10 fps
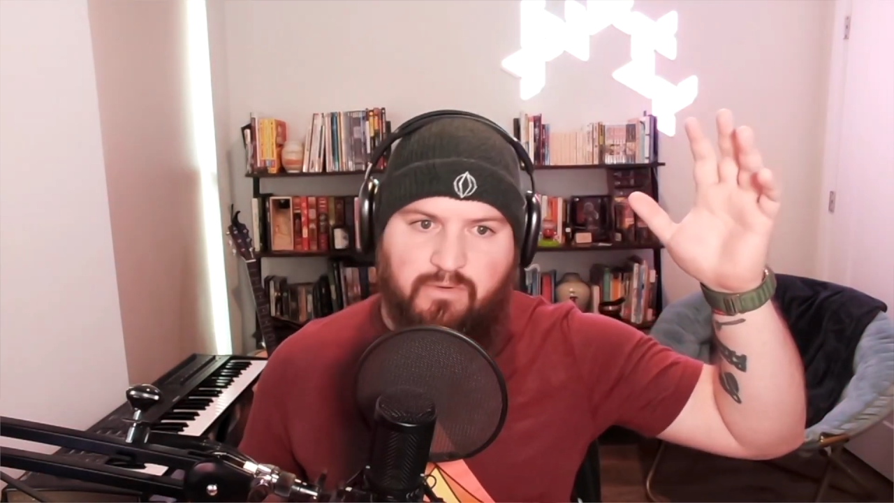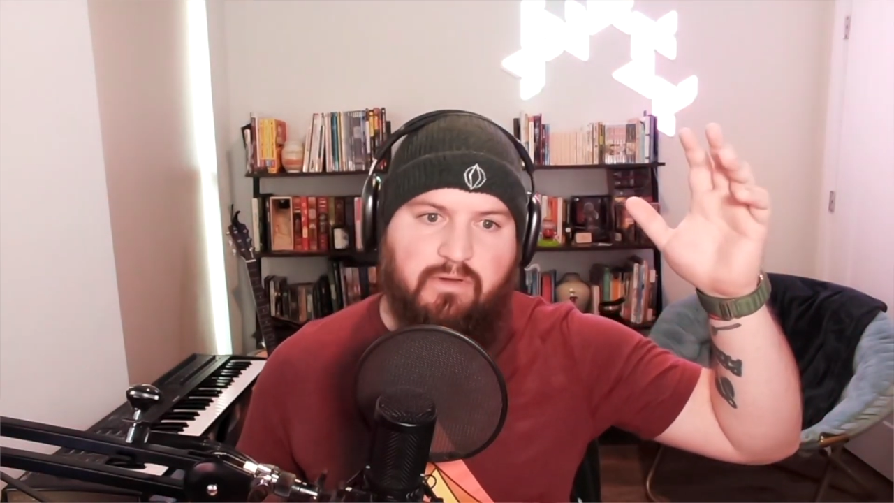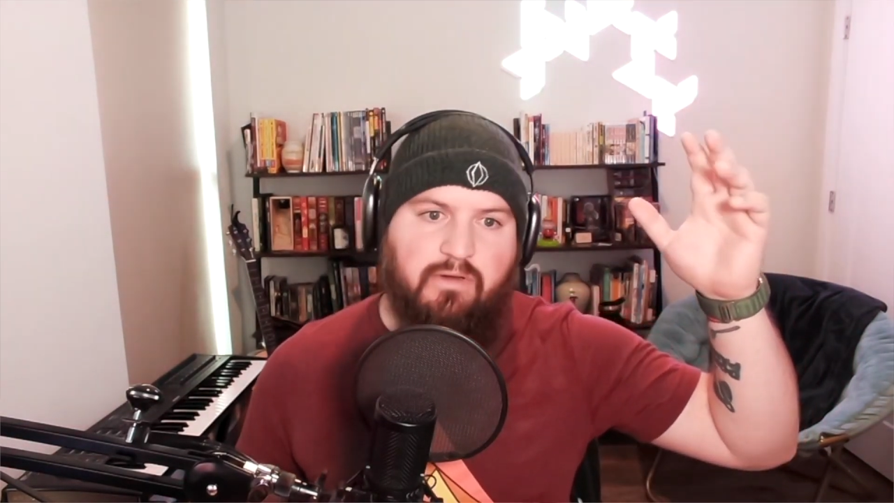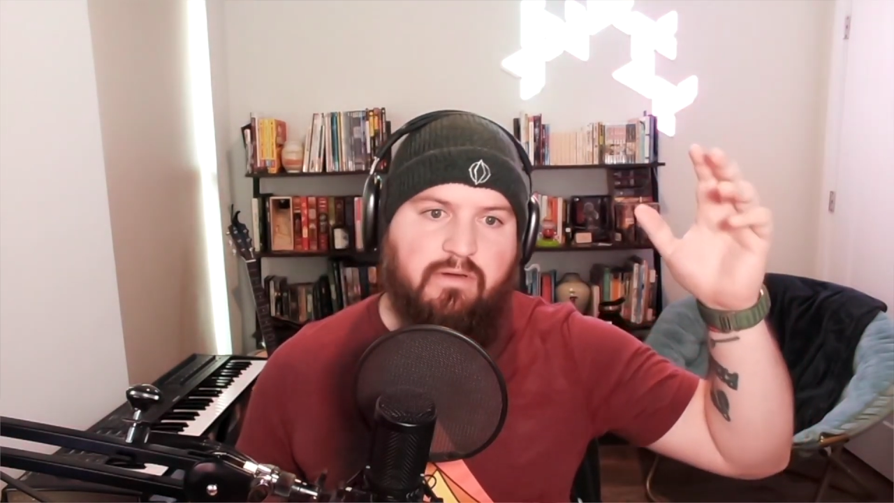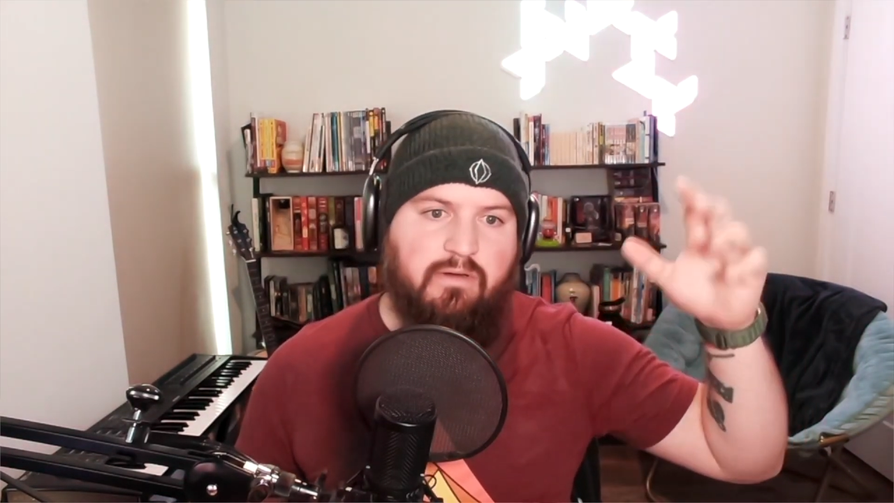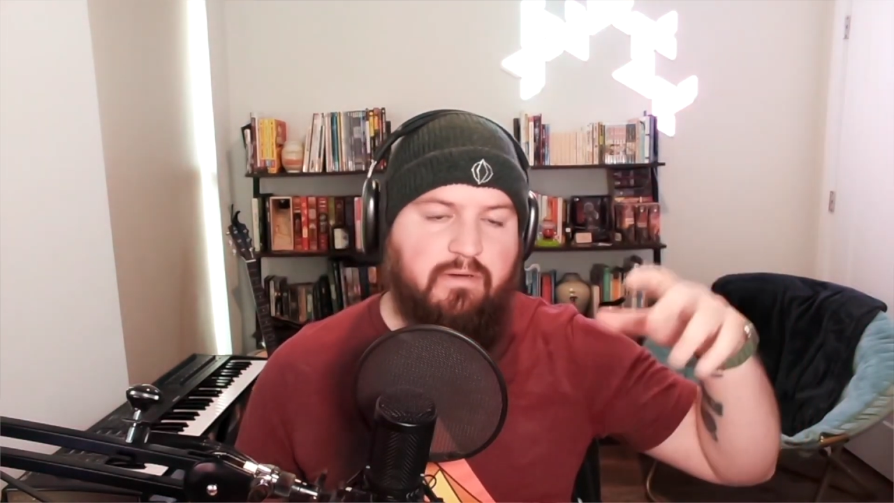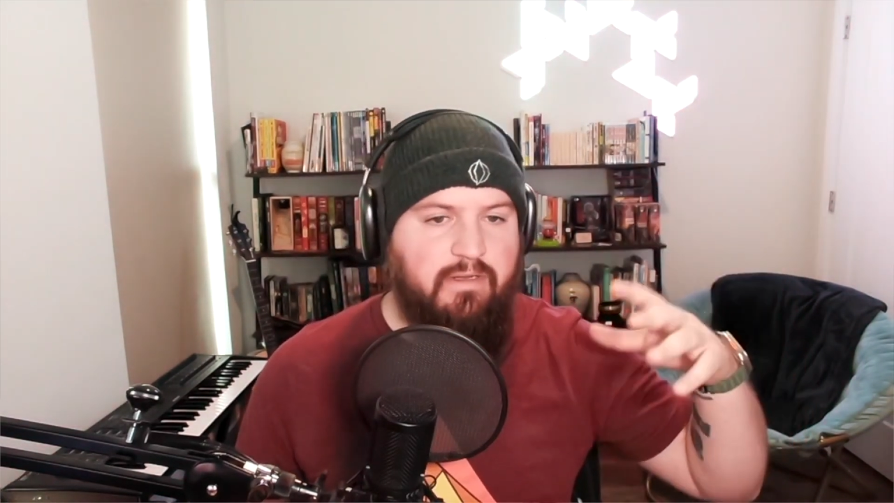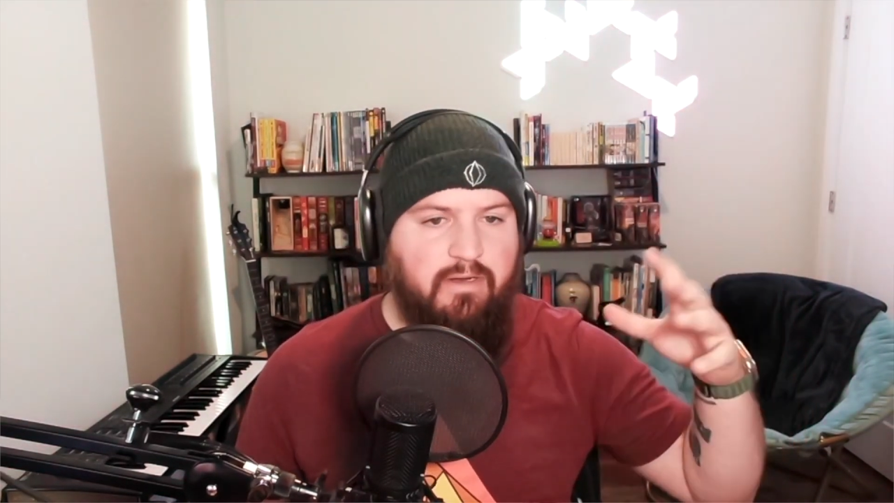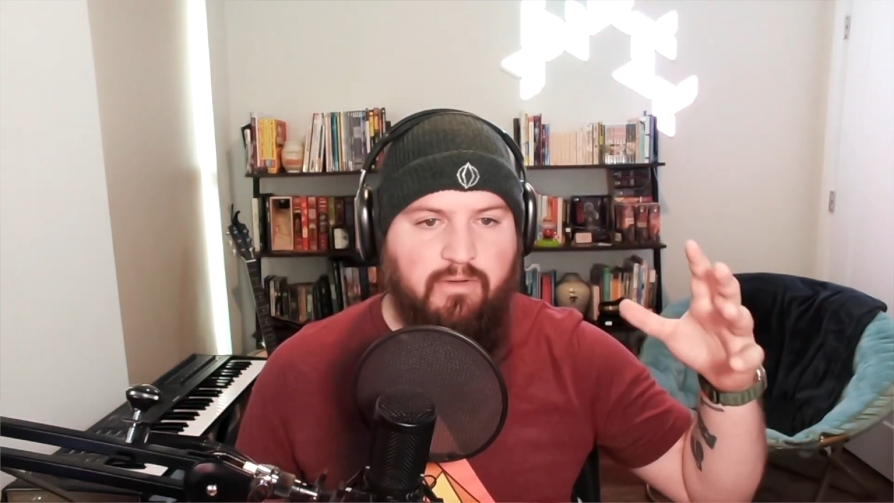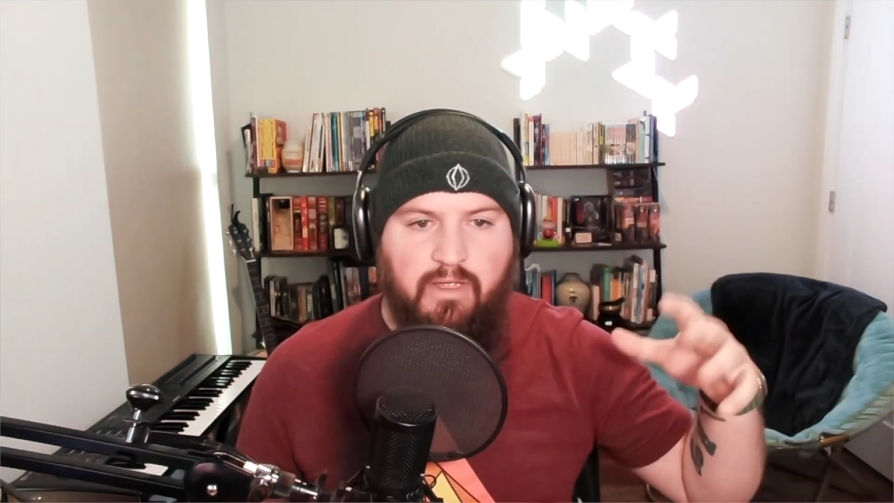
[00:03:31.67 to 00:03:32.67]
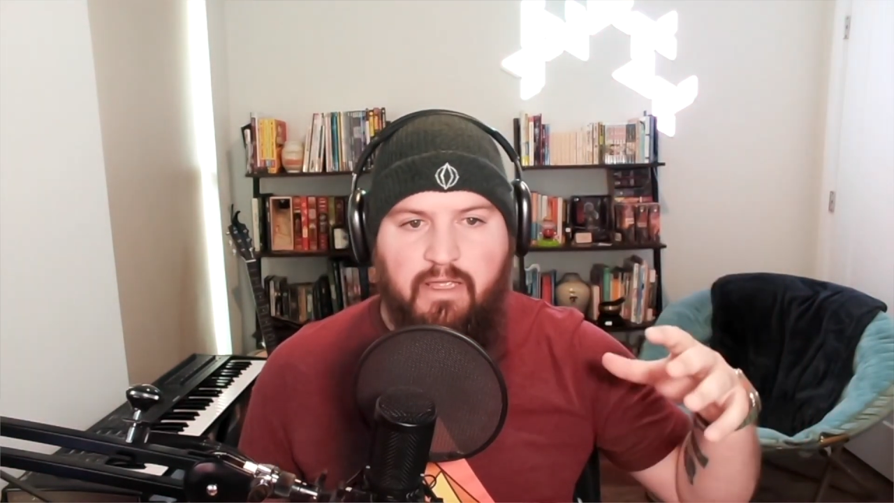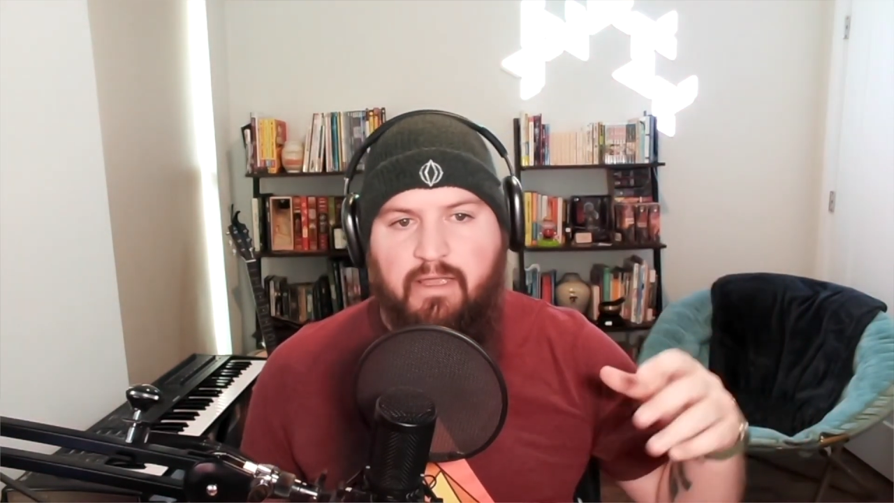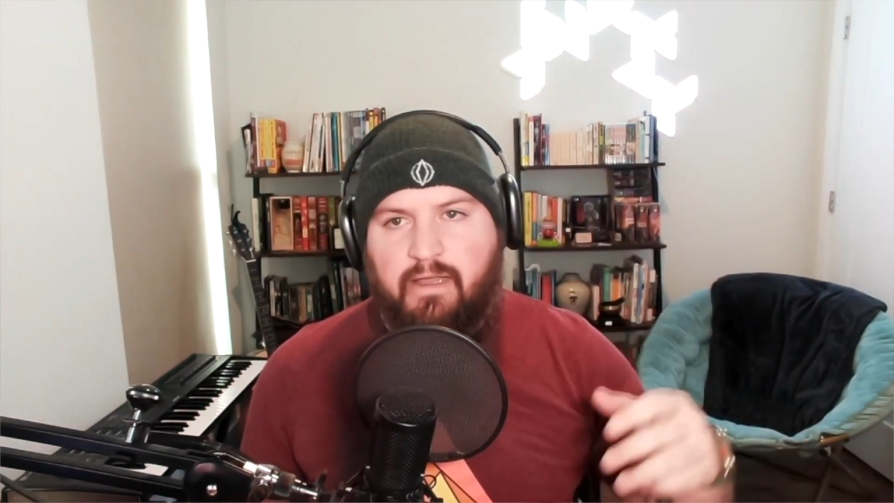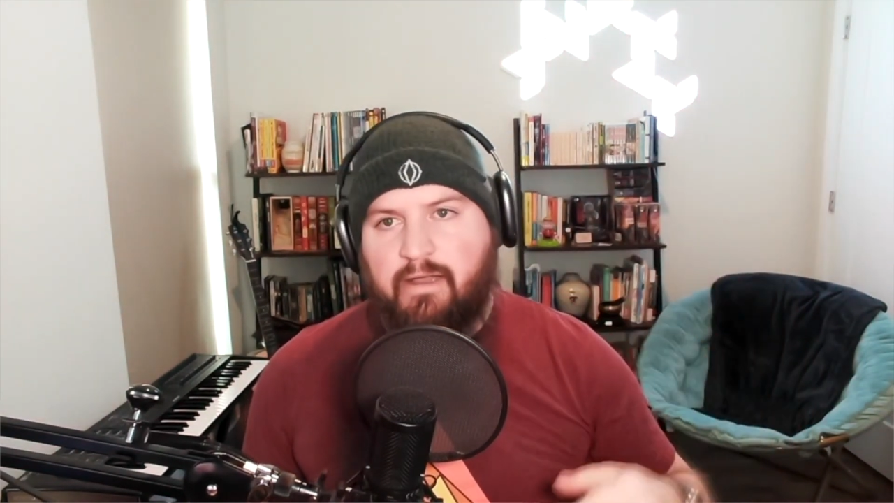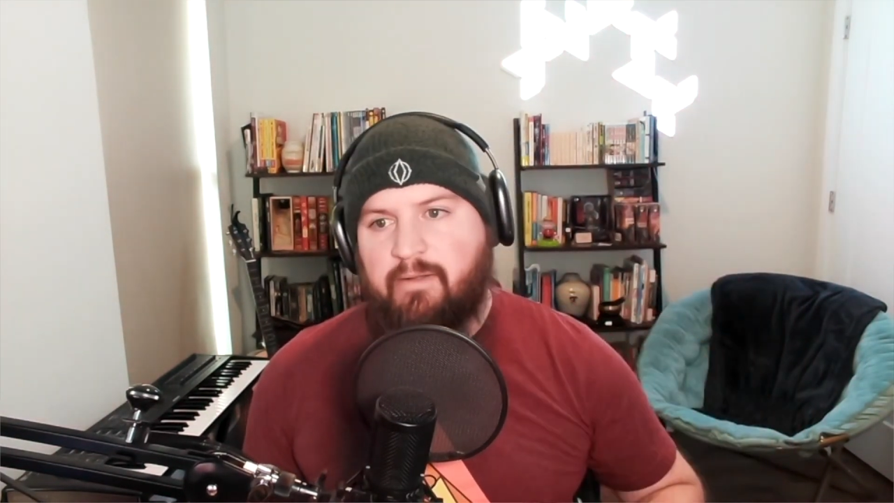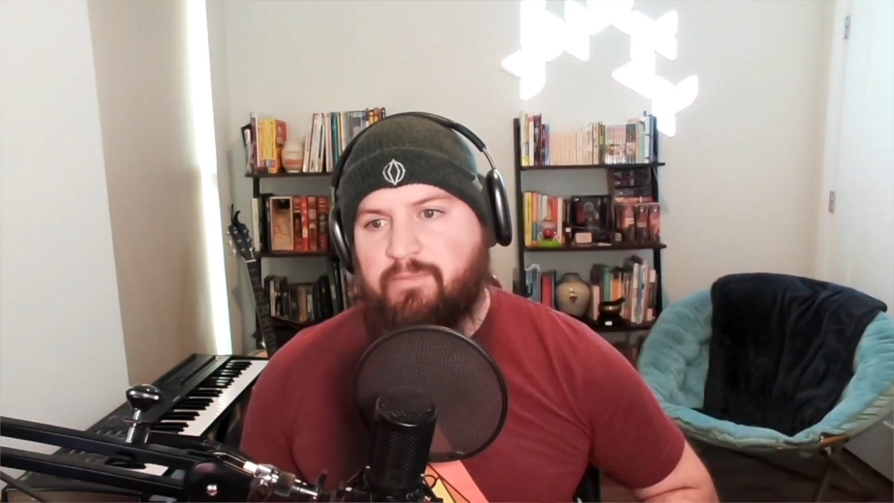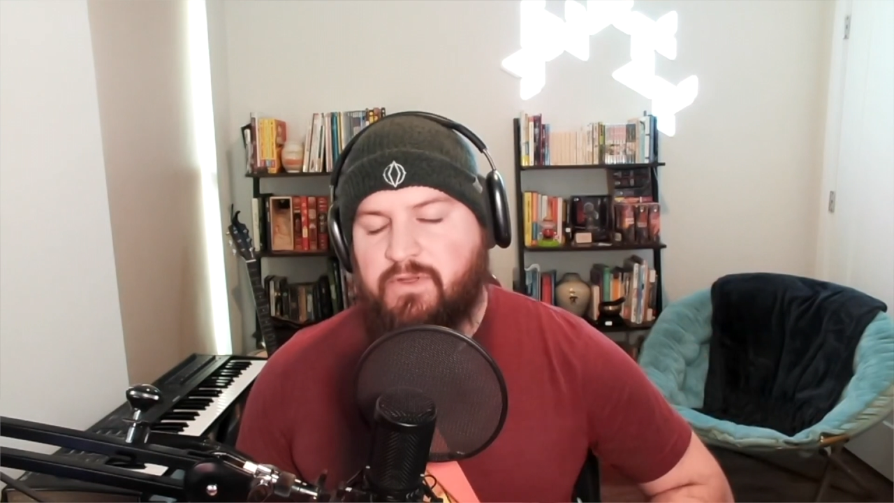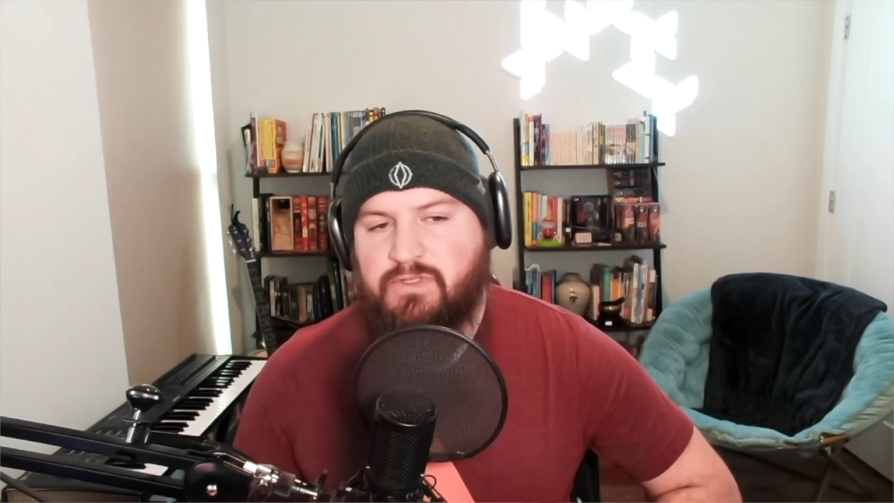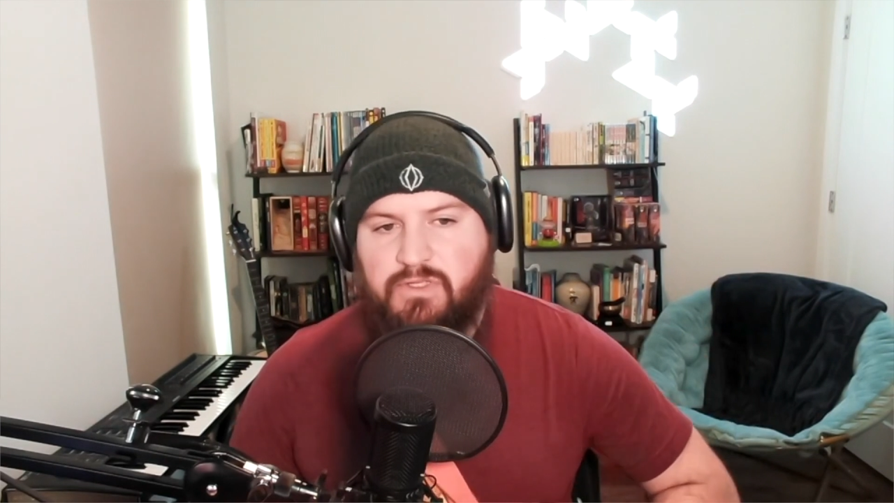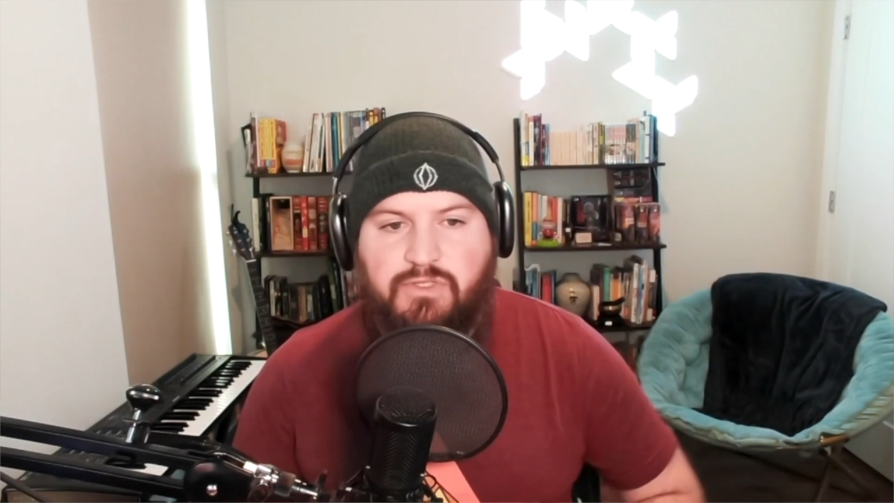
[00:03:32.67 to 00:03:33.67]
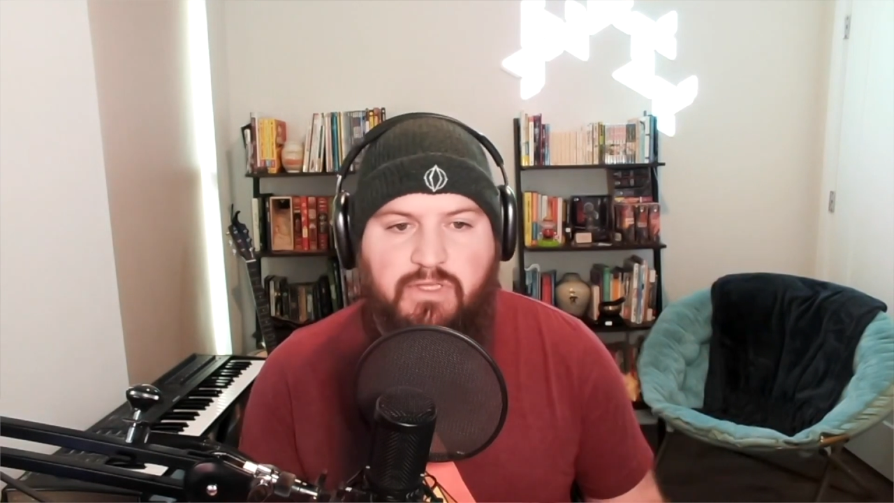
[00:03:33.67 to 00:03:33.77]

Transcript: or there's